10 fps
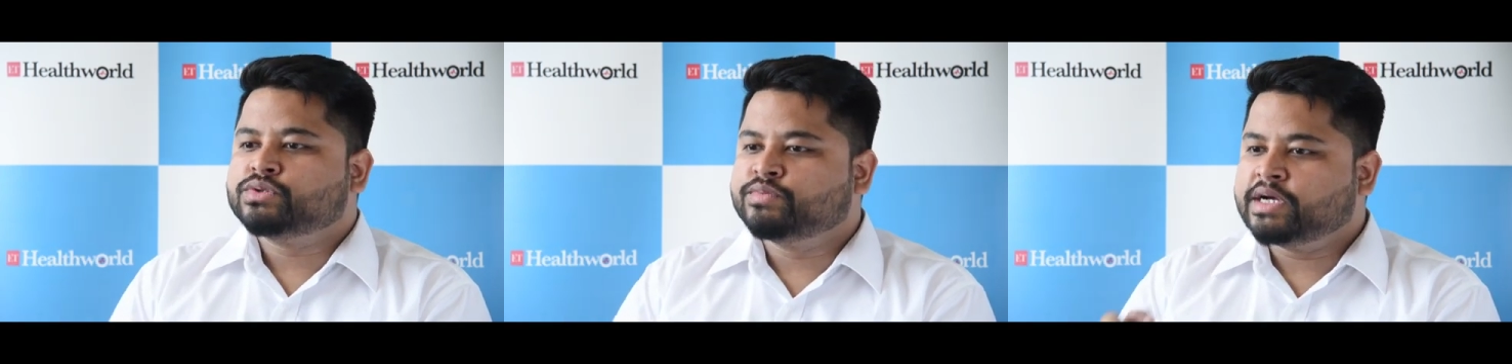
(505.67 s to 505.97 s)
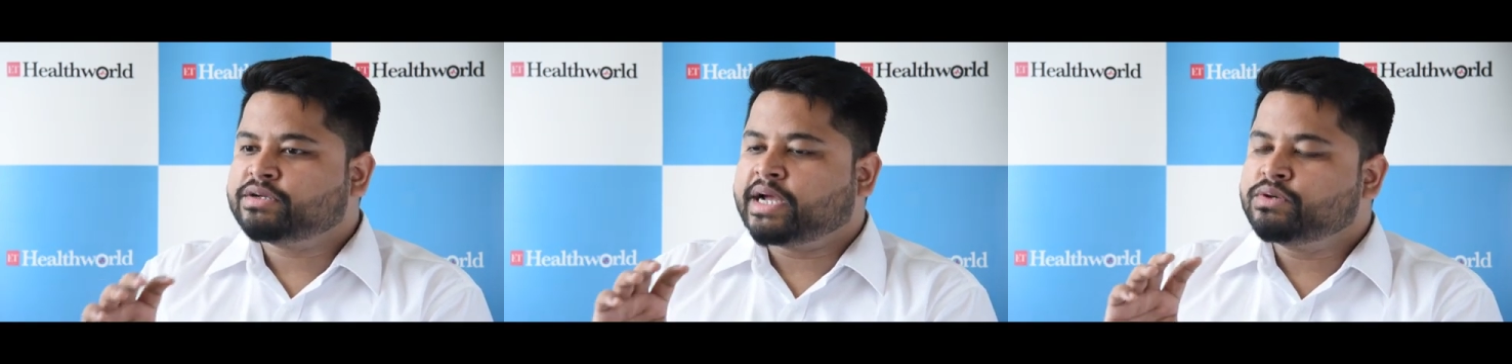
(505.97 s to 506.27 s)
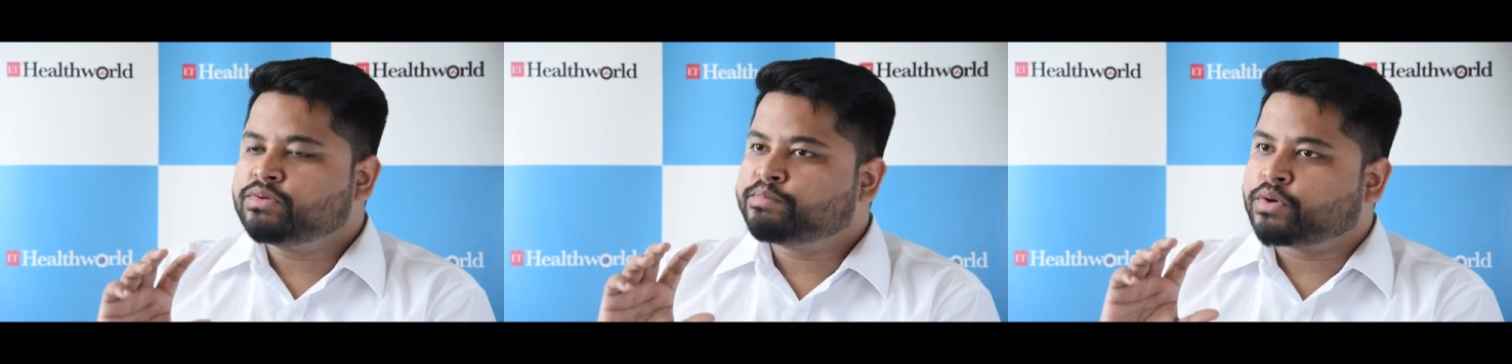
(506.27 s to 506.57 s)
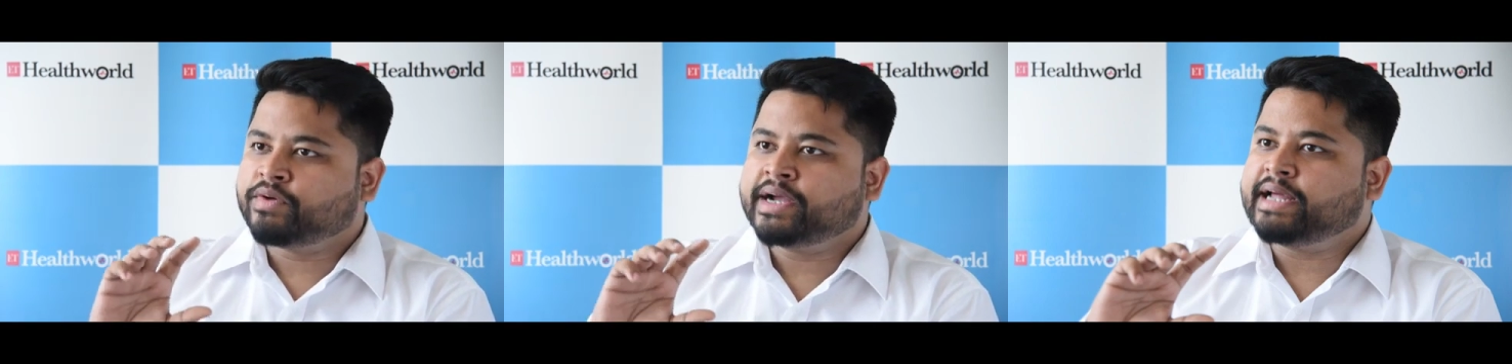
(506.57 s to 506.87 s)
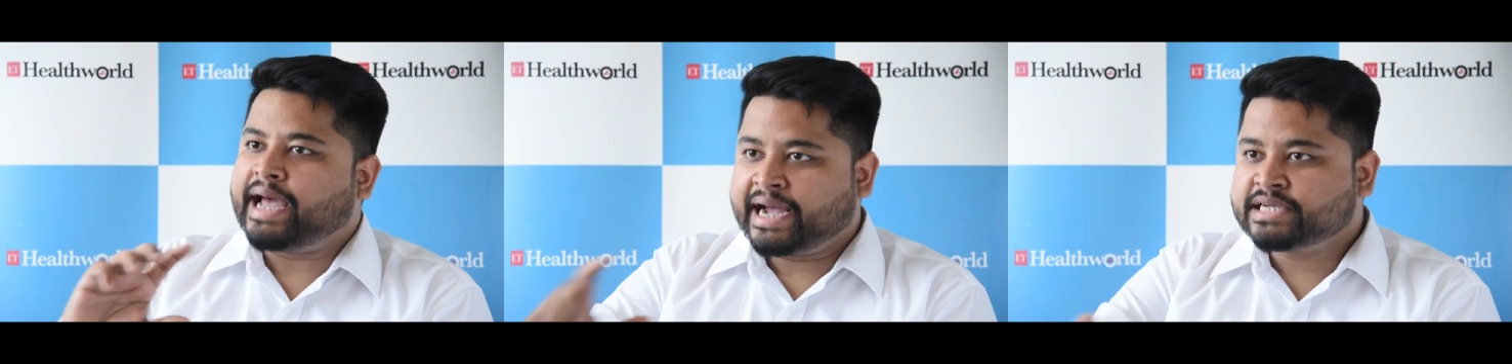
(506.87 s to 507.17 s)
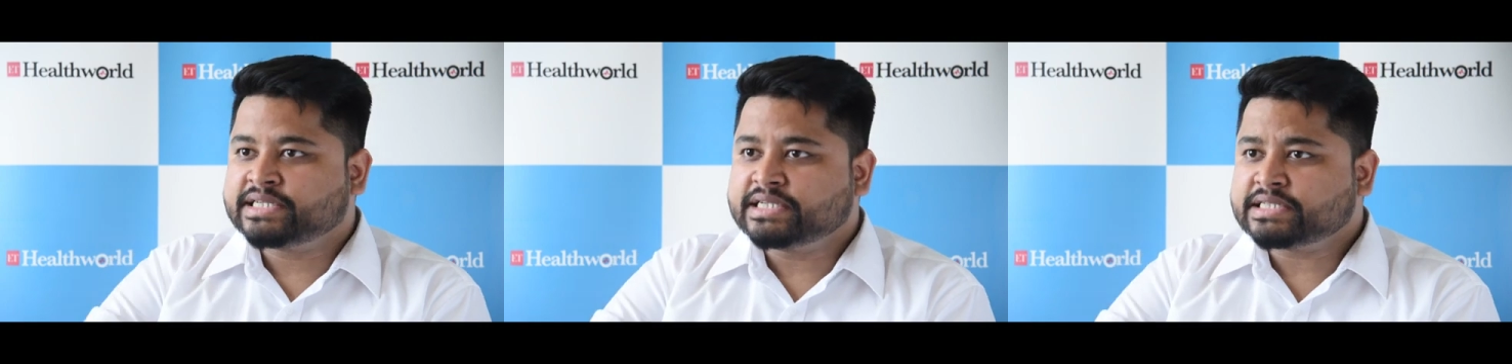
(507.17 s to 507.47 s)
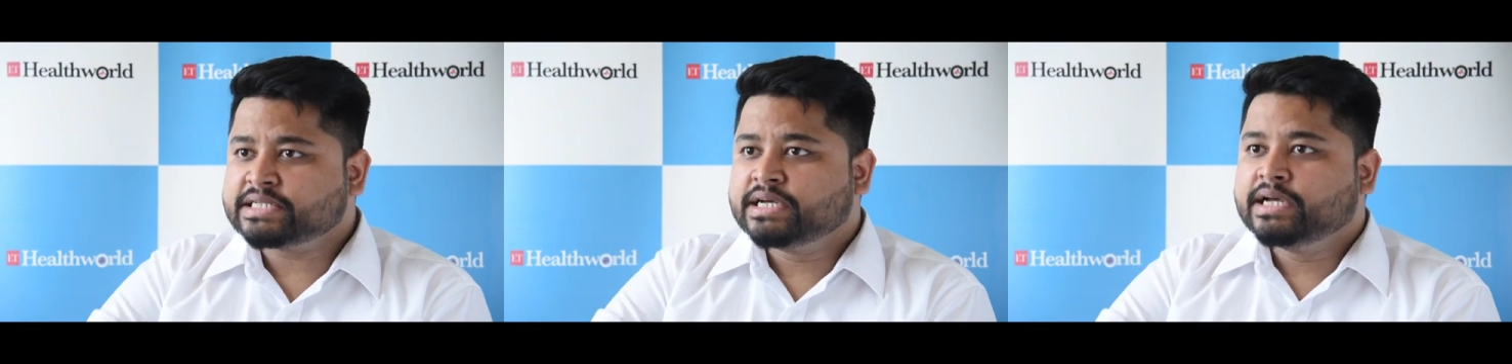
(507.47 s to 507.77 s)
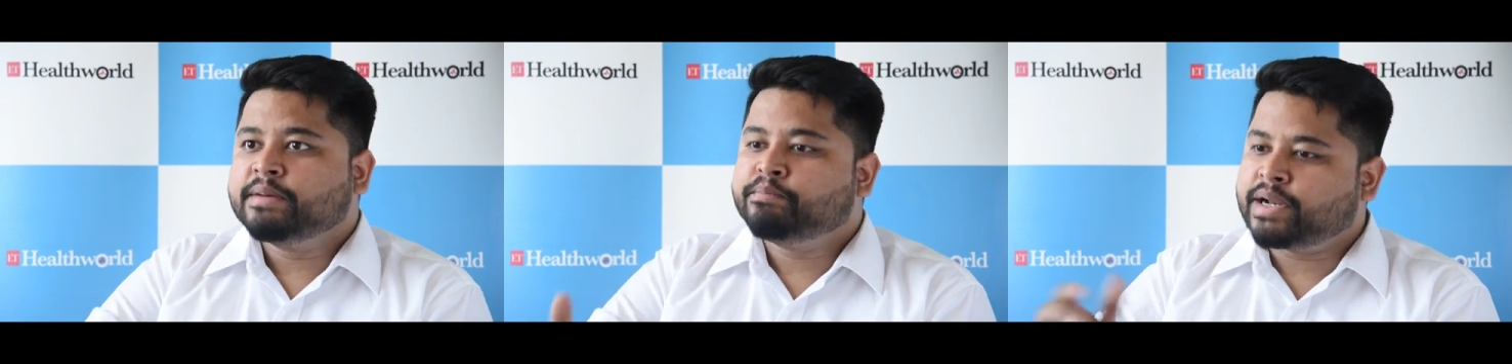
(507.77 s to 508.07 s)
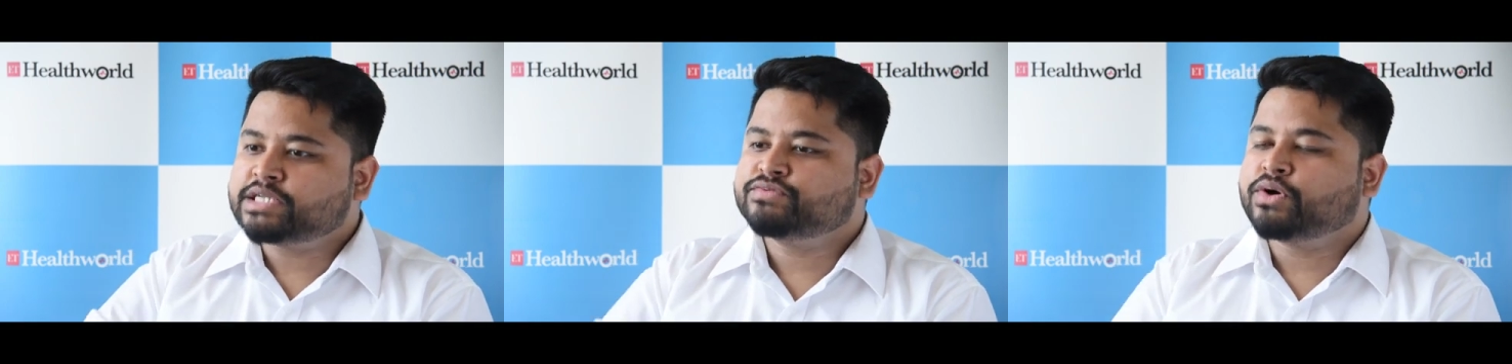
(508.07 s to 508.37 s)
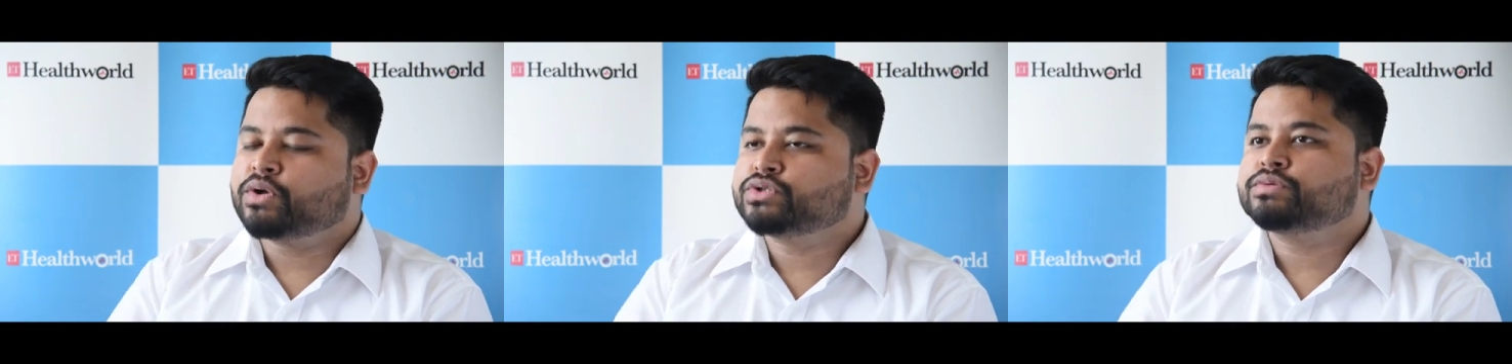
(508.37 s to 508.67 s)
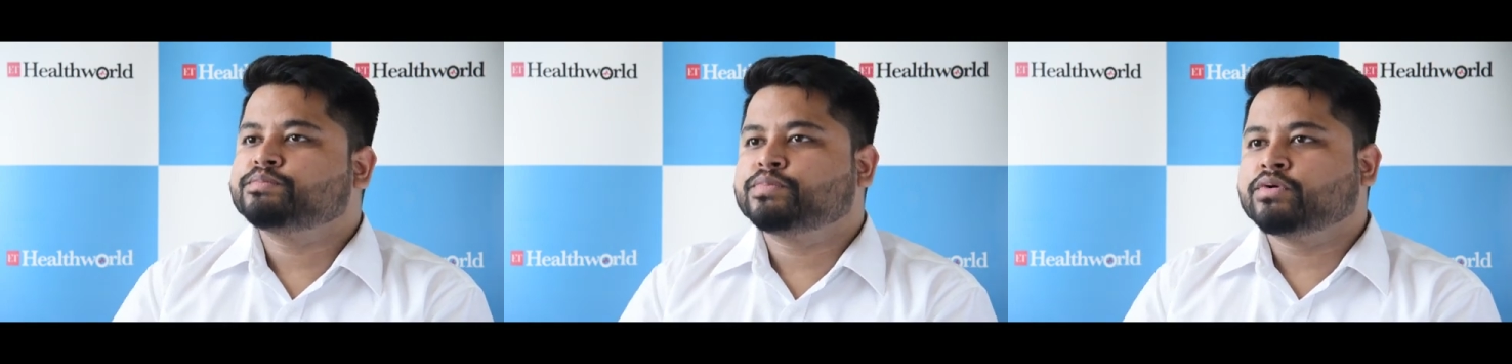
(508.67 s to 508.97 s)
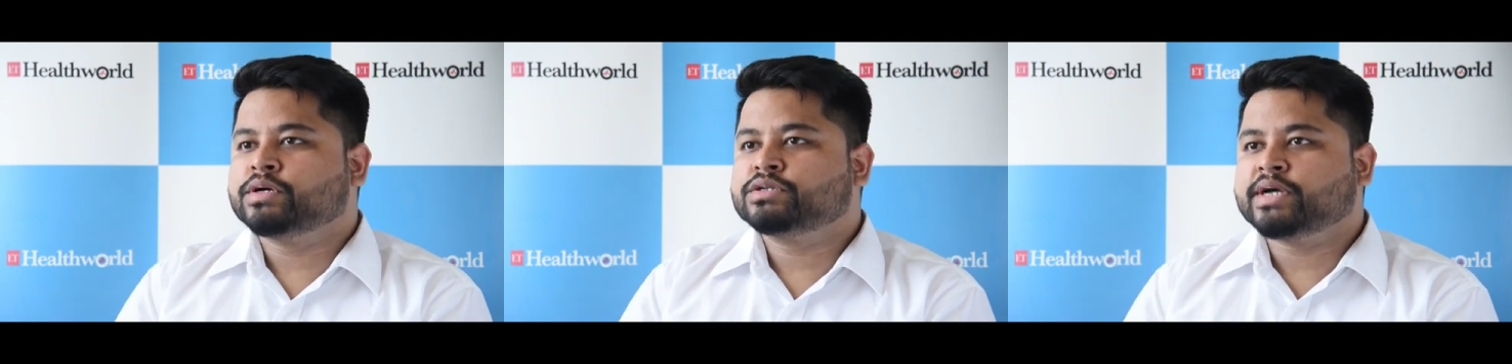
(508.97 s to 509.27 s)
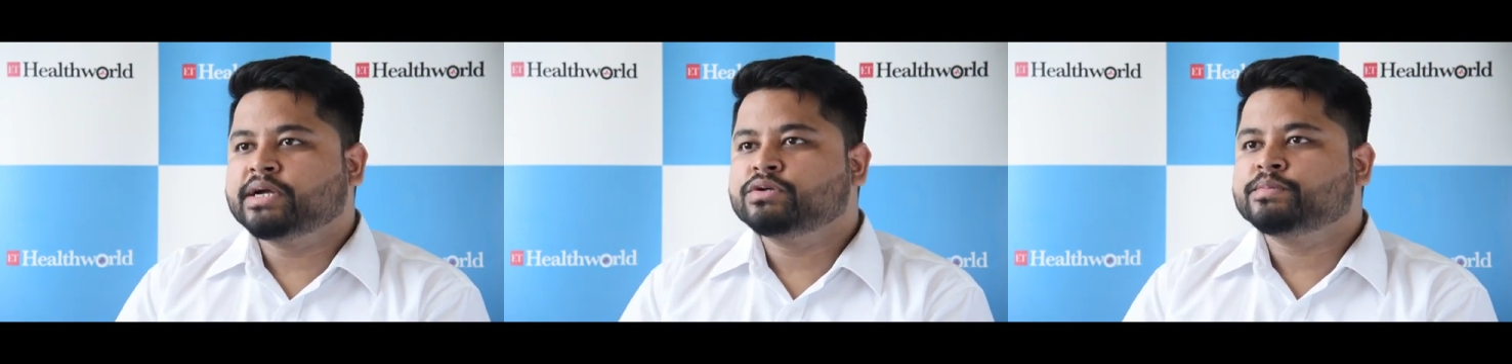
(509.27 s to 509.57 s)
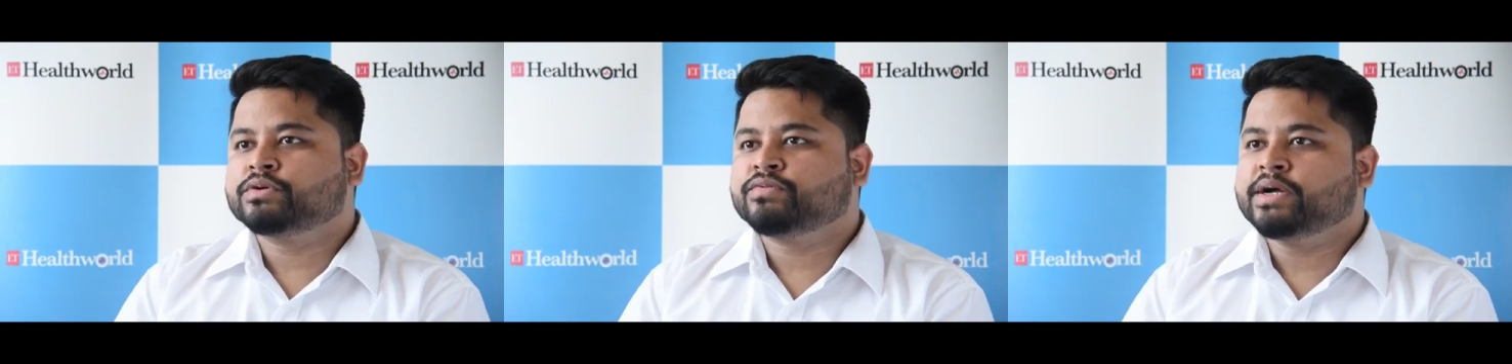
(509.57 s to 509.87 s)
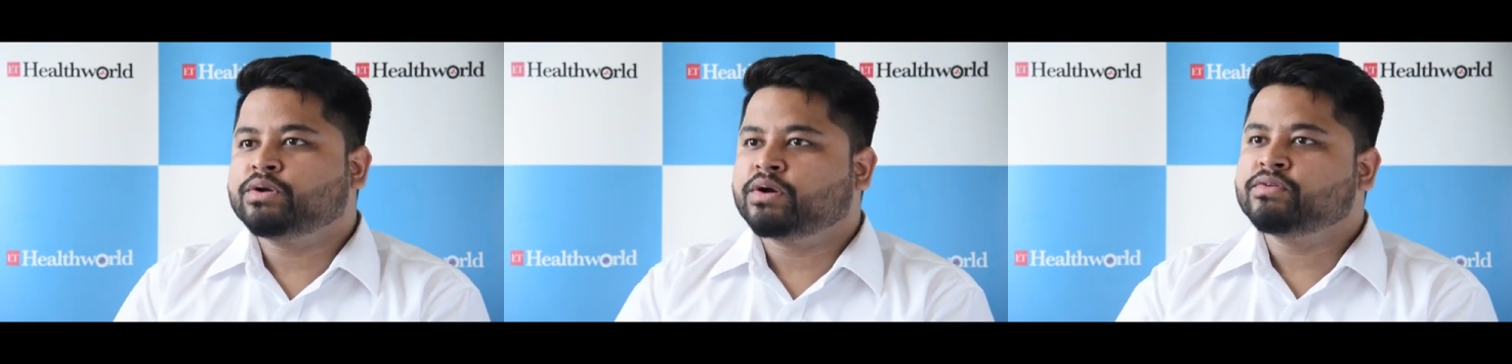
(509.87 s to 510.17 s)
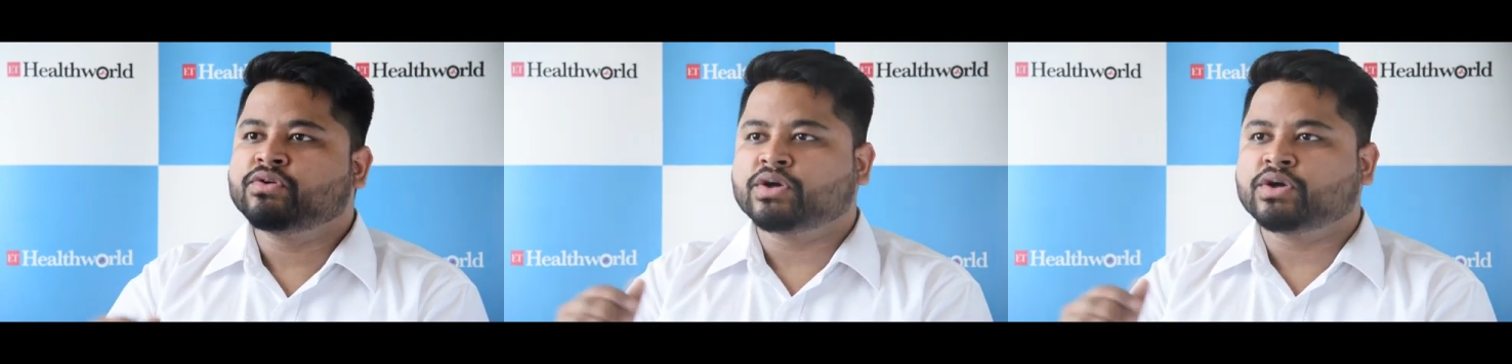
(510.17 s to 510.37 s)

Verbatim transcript: So we are trying to provide access plus we are also uh, trying to provide a lot of